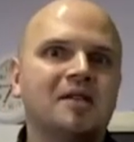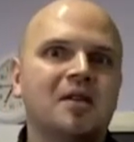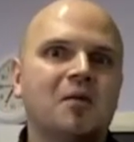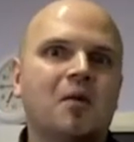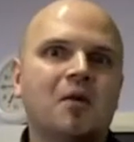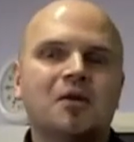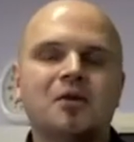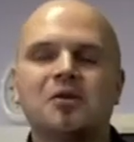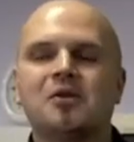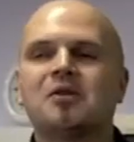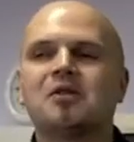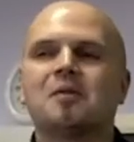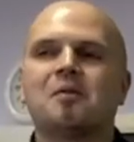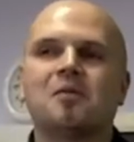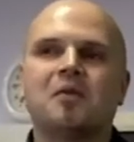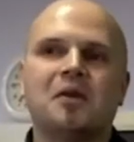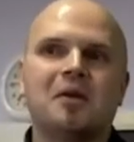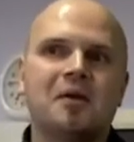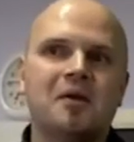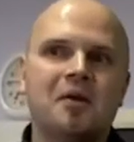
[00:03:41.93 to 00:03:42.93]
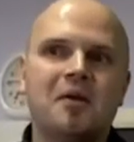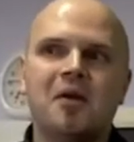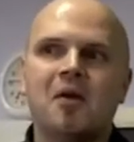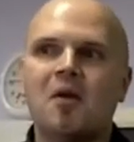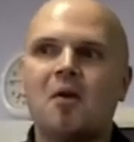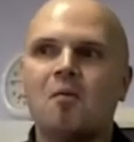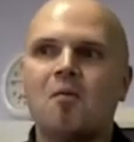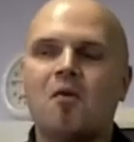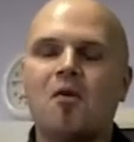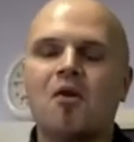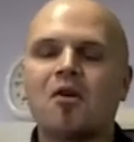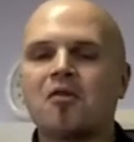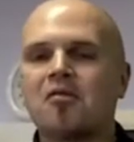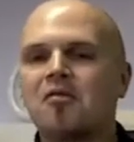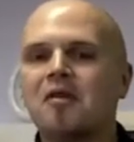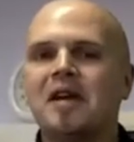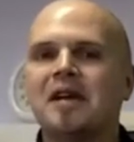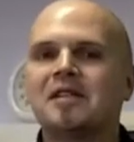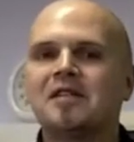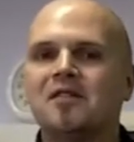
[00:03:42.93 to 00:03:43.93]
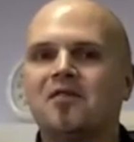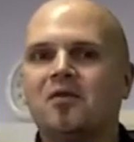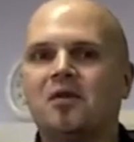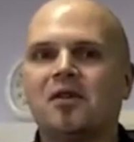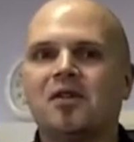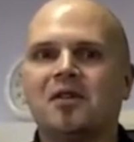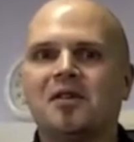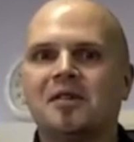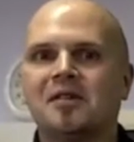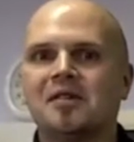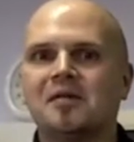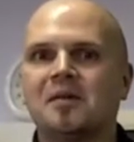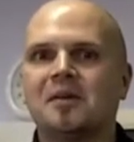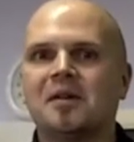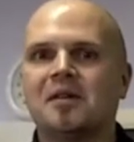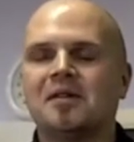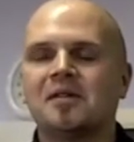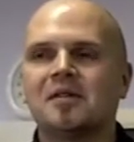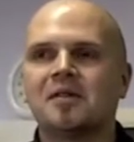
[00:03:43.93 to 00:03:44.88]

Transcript: They want to do something more creative with it as well.